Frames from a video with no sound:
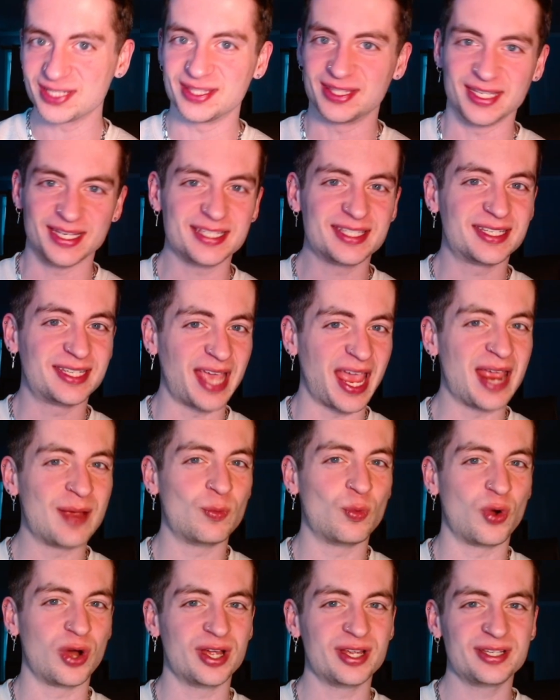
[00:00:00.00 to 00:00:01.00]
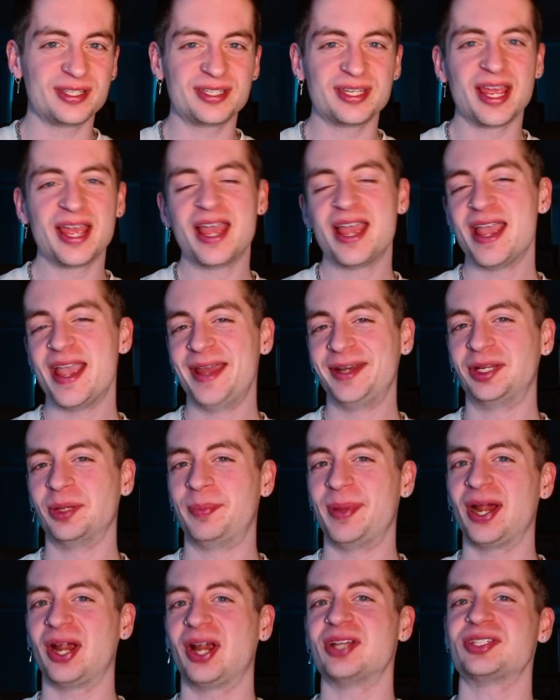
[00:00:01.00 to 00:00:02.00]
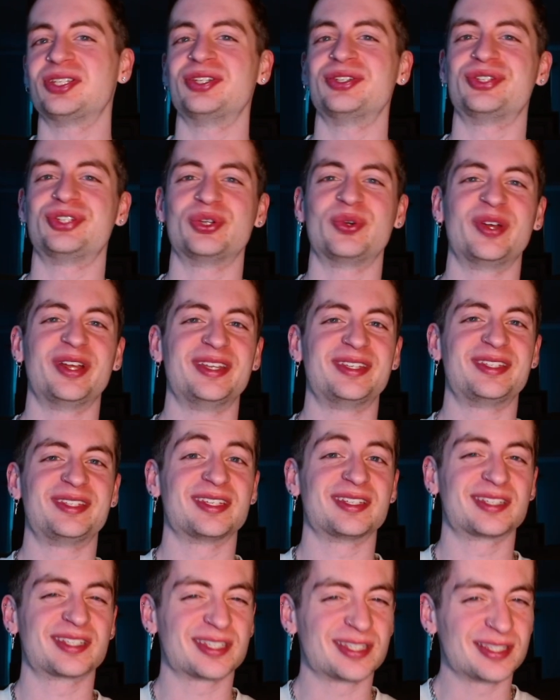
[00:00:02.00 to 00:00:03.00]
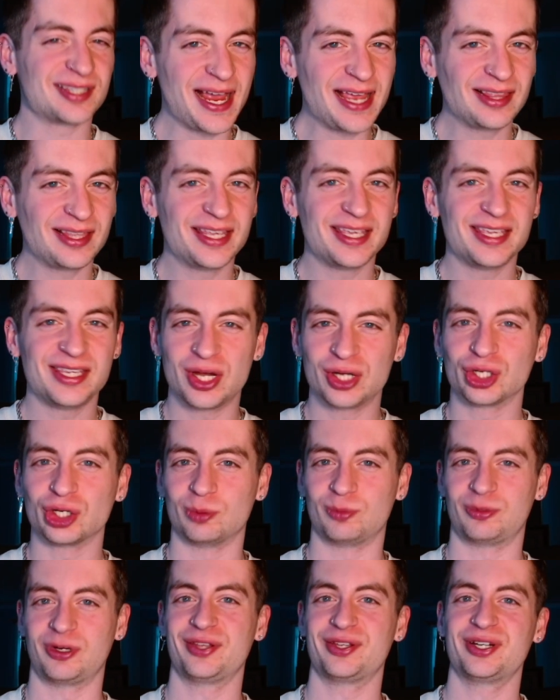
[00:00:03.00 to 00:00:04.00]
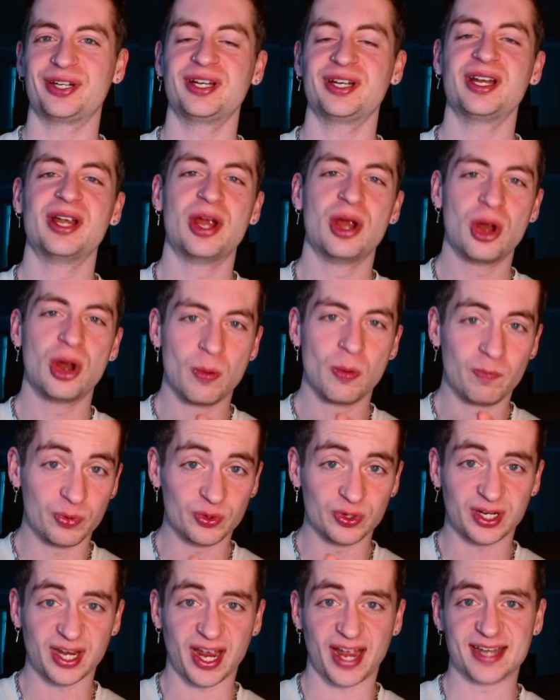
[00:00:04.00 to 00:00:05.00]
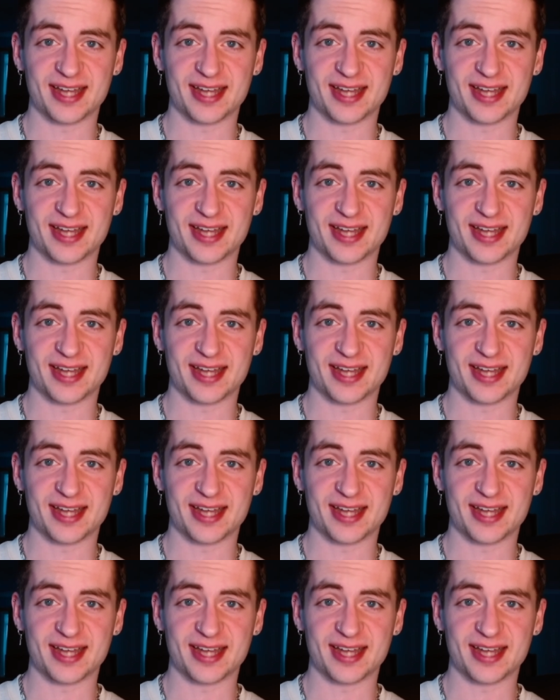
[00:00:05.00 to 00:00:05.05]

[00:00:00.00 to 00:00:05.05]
this game was in comparison to its slightly younger brother, Budokai